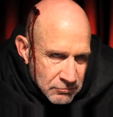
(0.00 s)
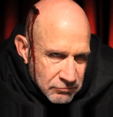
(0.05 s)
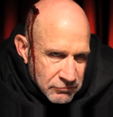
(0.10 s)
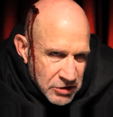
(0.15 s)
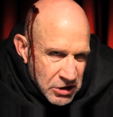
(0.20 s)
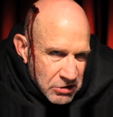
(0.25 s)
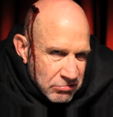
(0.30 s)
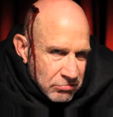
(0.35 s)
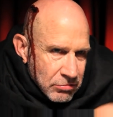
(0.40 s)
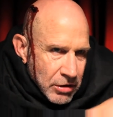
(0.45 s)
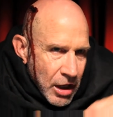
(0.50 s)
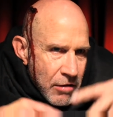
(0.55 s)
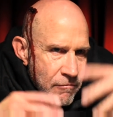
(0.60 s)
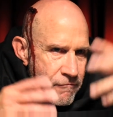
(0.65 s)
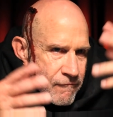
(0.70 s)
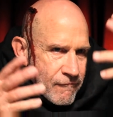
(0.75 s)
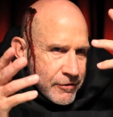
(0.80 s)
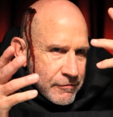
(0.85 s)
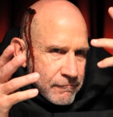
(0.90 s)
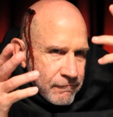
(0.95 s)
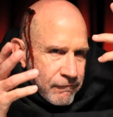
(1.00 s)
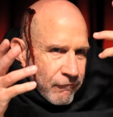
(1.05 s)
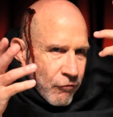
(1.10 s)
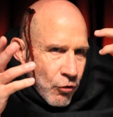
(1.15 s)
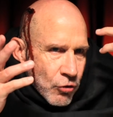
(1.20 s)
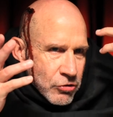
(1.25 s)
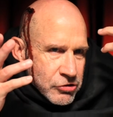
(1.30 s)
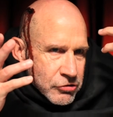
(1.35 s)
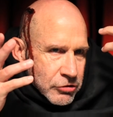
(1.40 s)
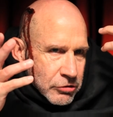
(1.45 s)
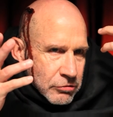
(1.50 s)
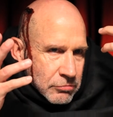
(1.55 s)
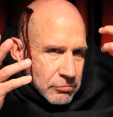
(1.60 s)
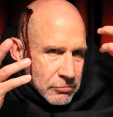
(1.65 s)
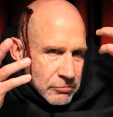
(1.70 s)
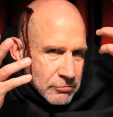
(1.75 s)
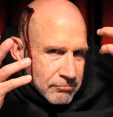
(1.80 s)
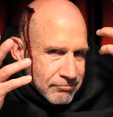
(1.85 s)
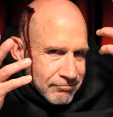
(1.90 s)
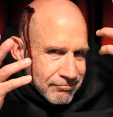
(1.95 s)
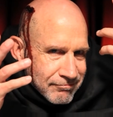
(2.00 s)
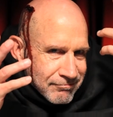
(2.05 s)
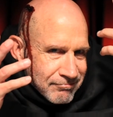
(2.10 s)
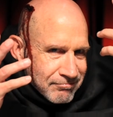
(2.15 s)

Then love and fortune